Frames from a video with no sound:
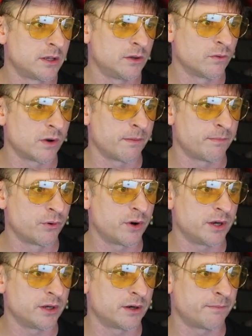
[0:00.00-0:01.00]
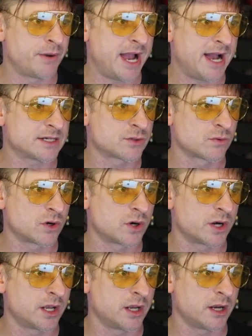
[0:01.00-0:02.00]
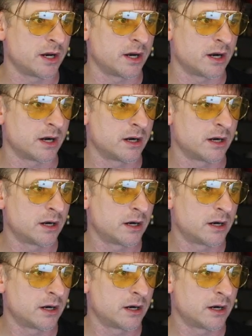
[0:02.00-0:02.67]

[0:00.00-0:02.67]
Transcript: You wanna put in your password here